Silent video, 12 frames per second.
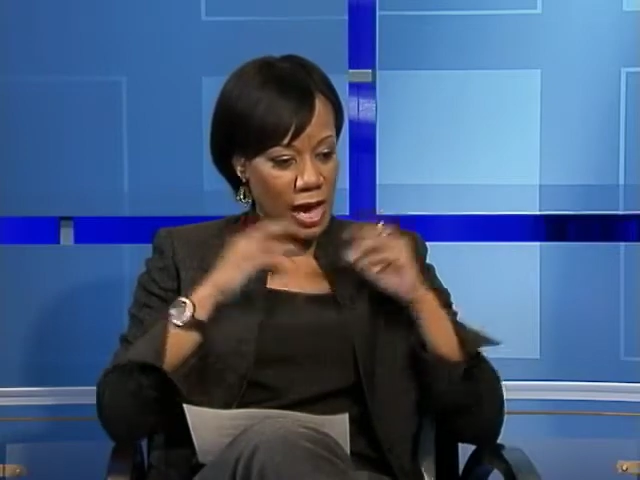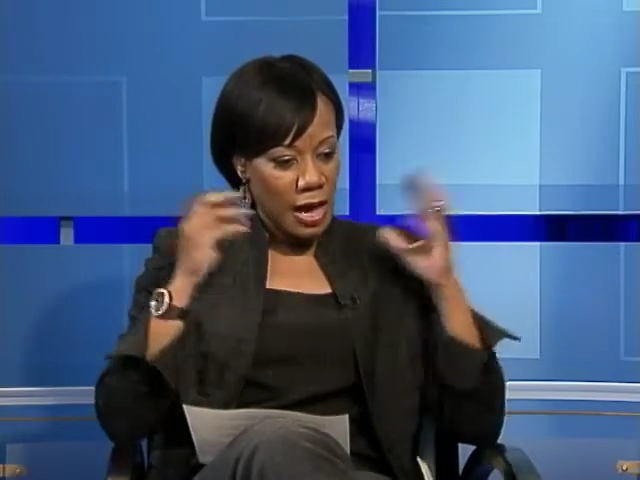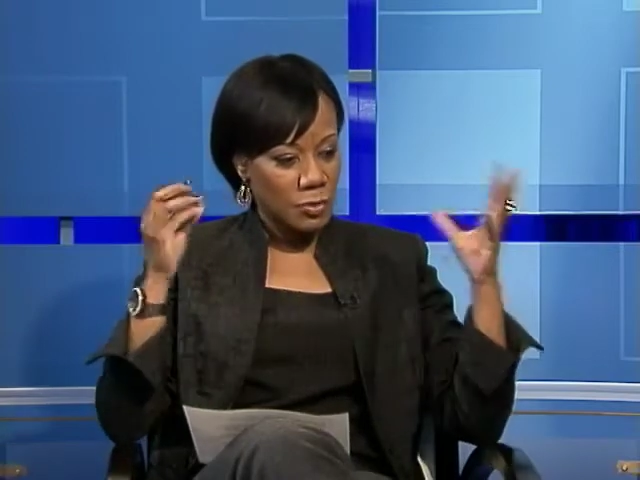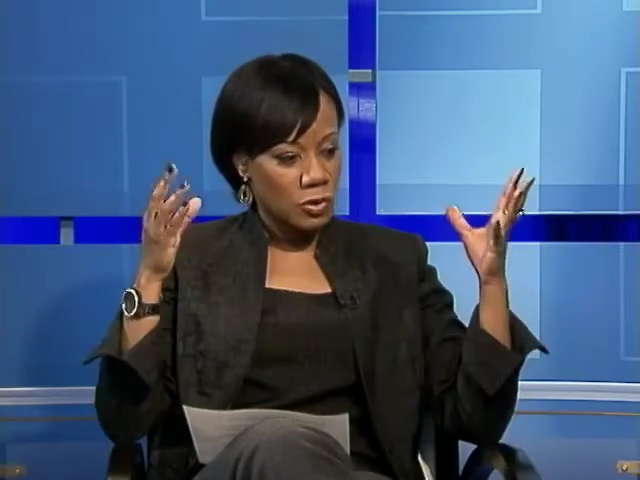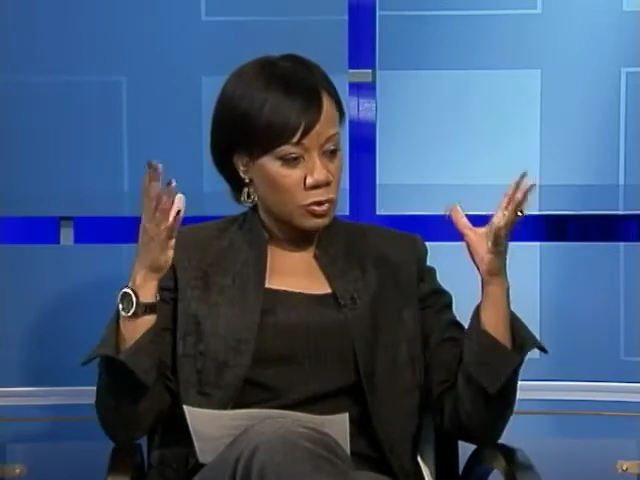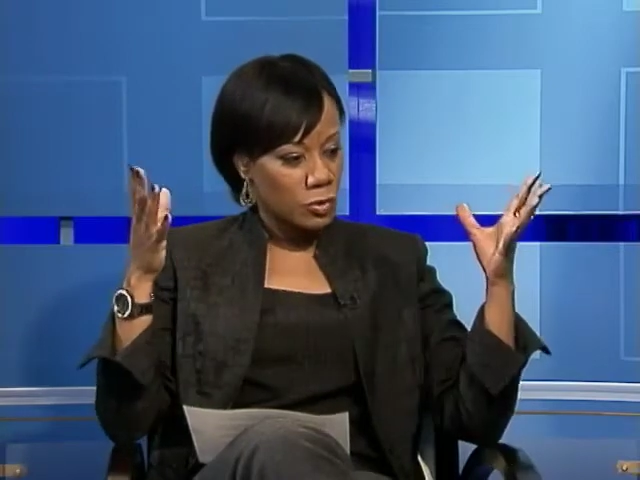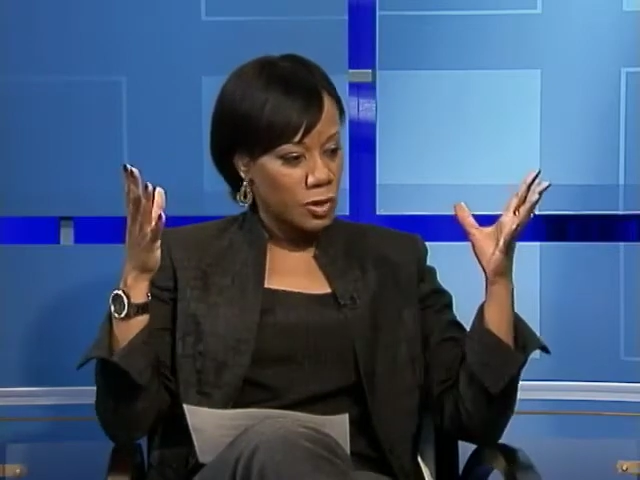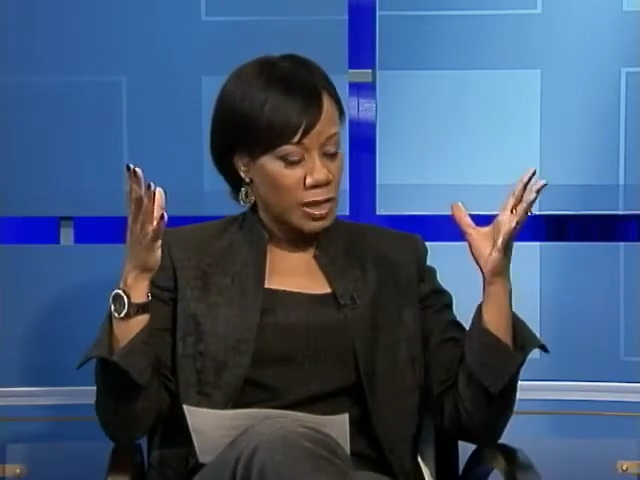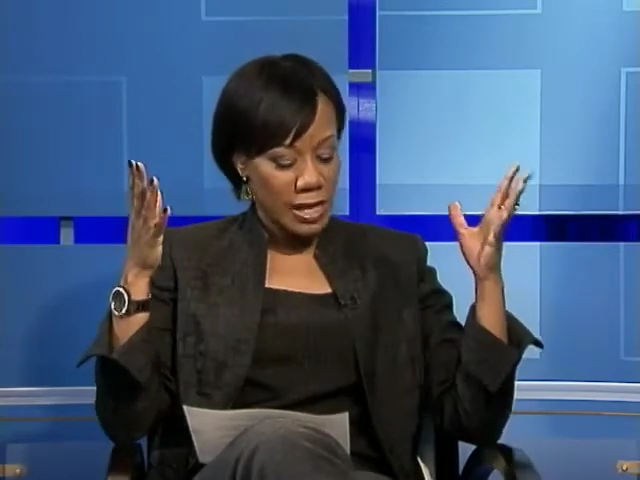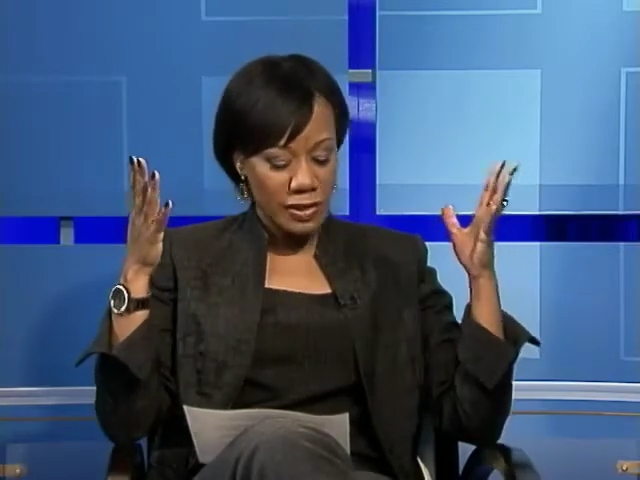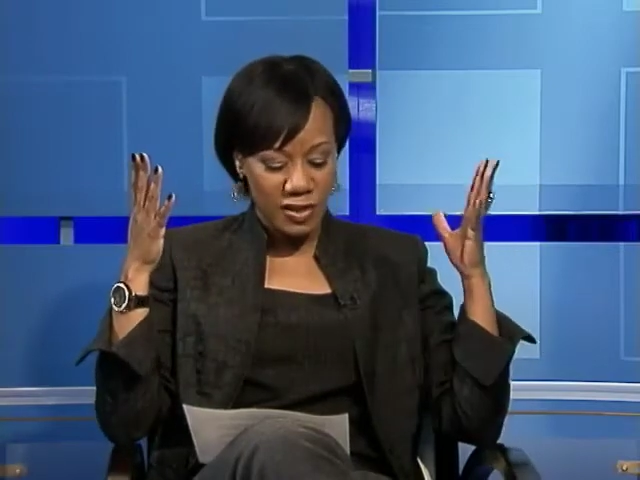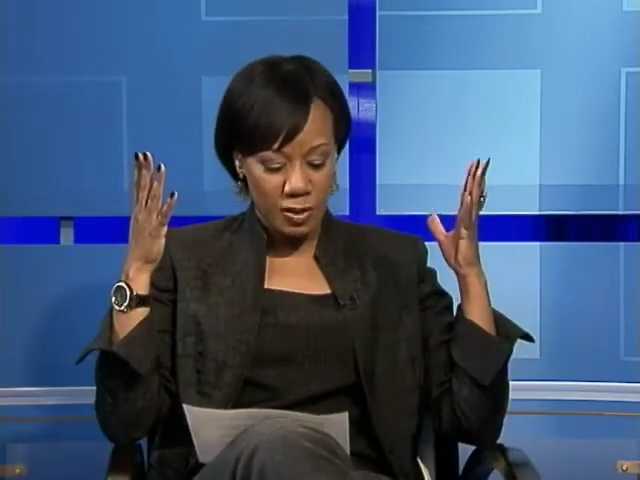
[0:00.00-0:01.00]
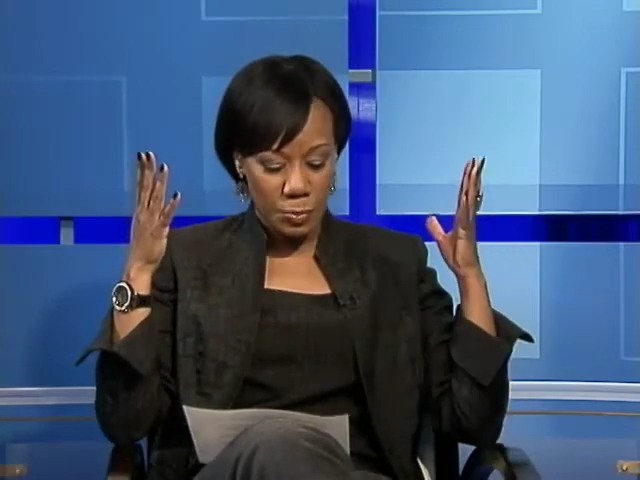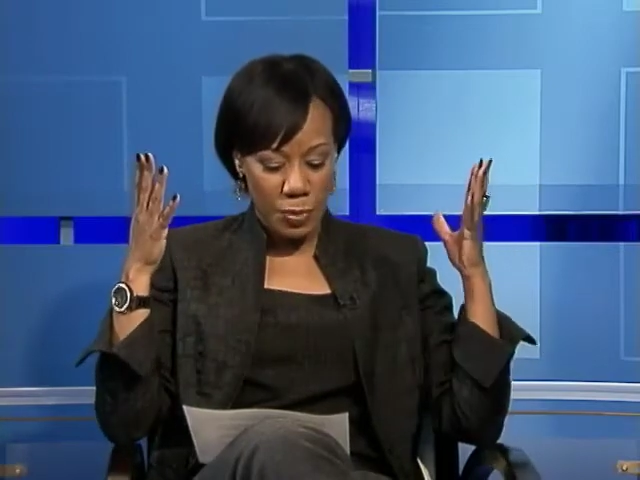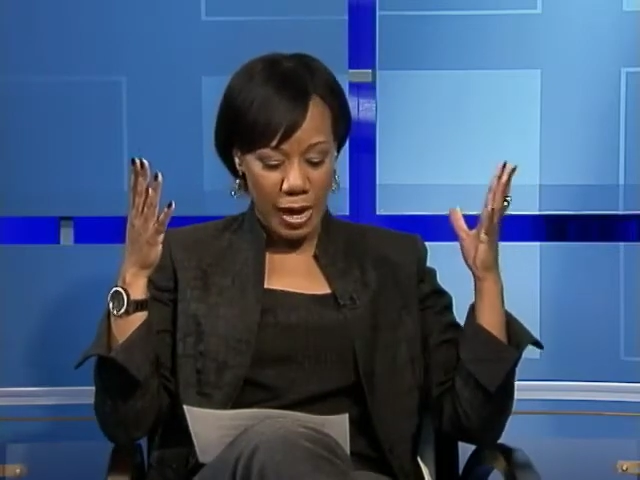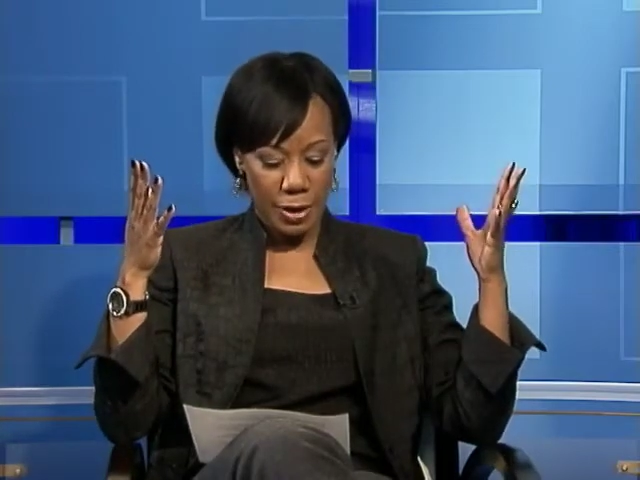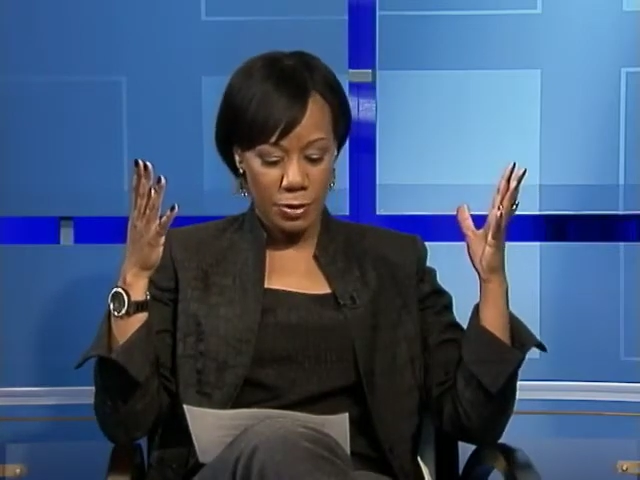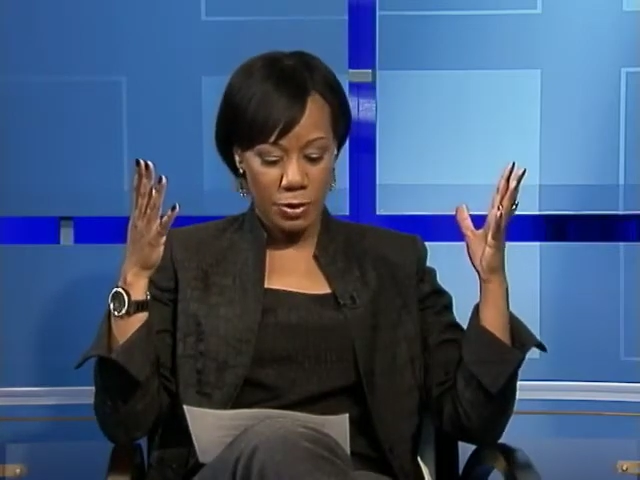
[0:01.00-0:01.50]
absolutely
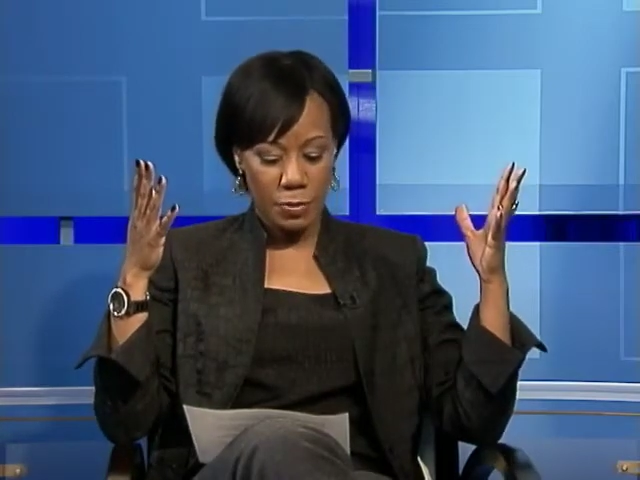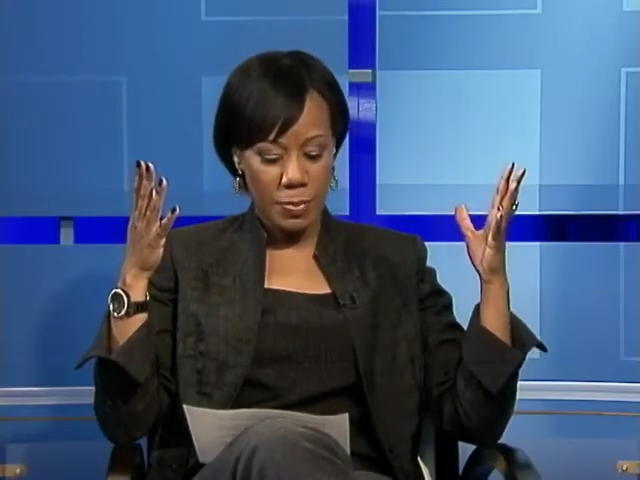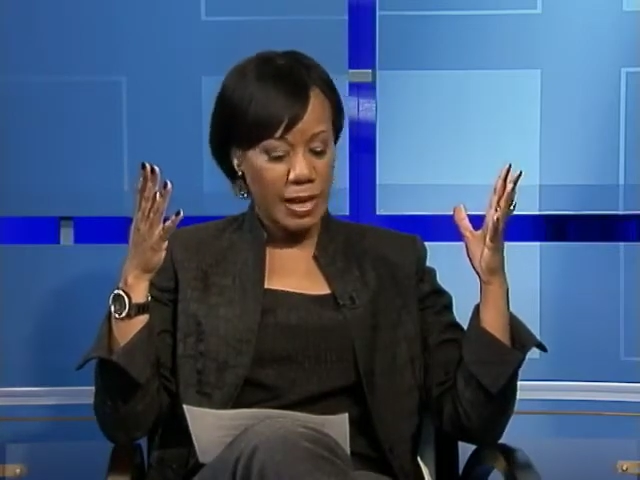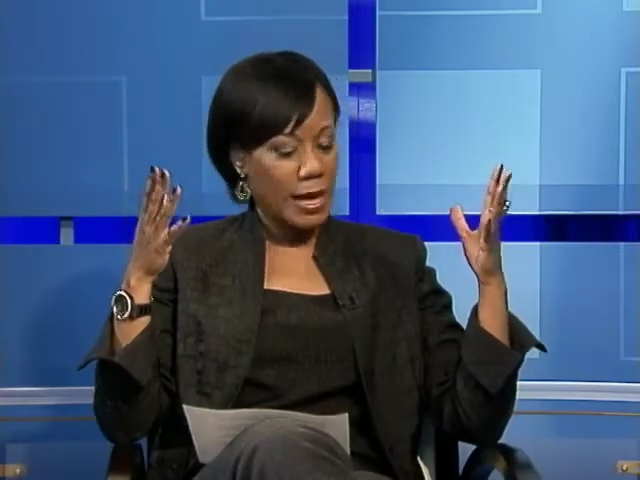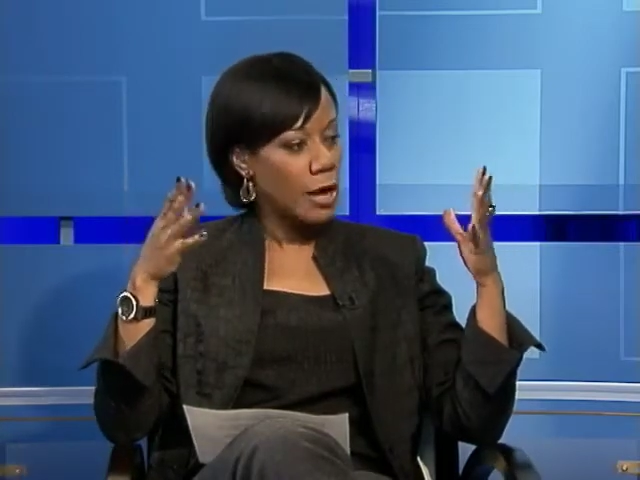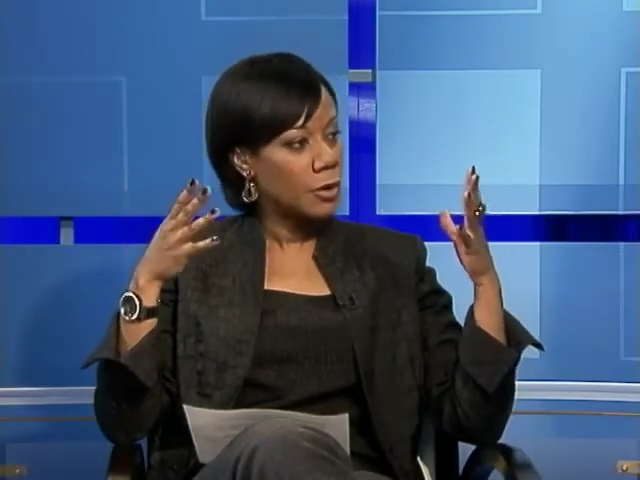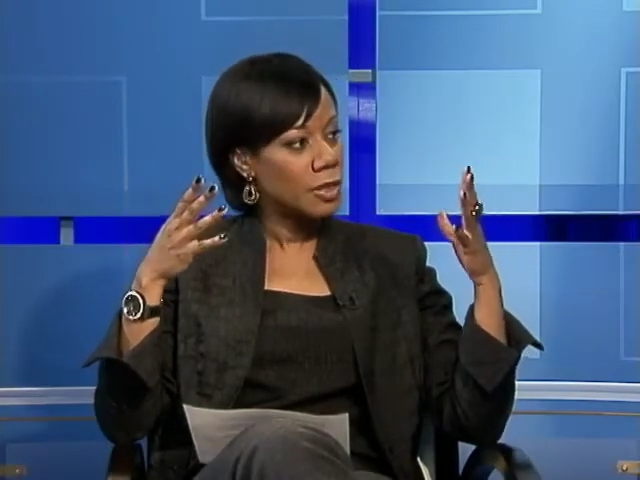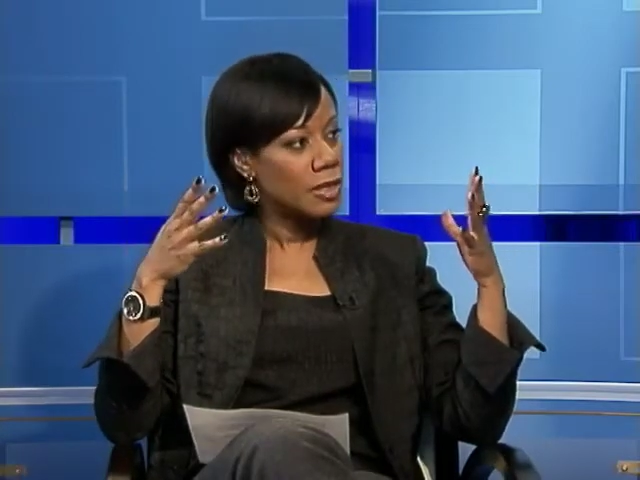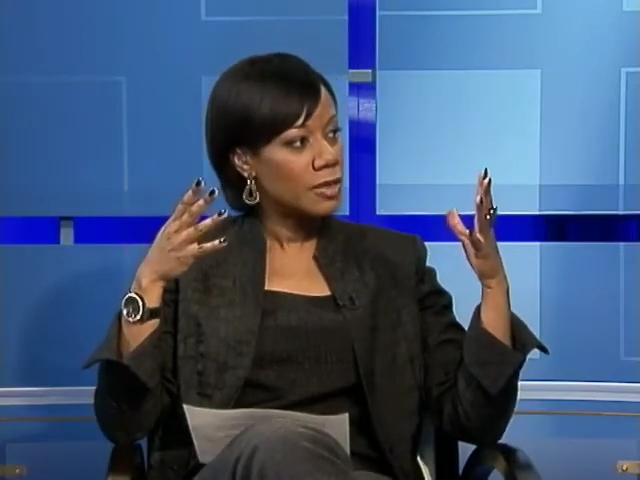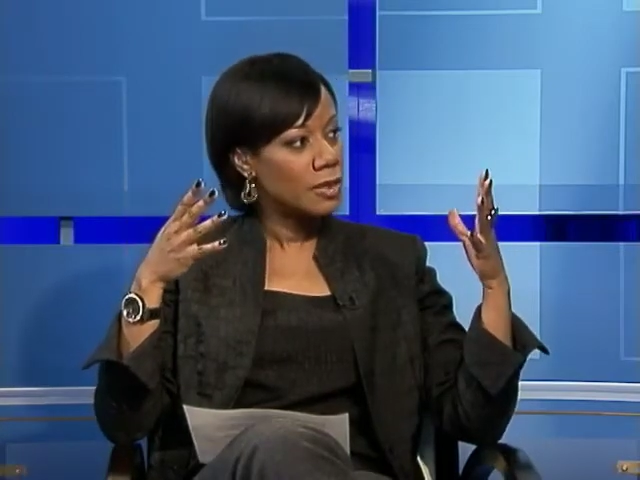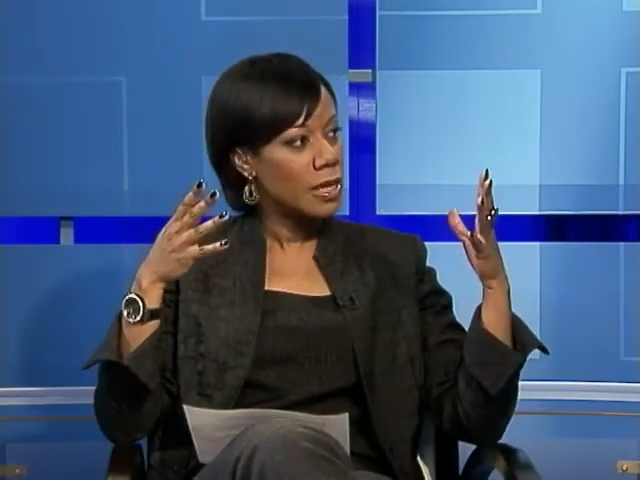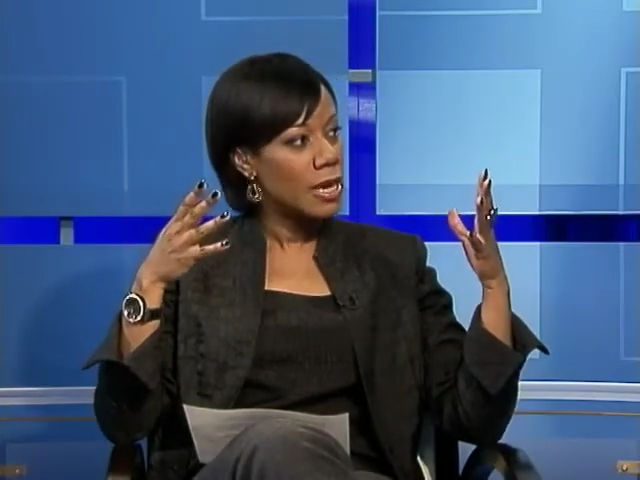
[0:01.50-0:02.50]
inspired by how he's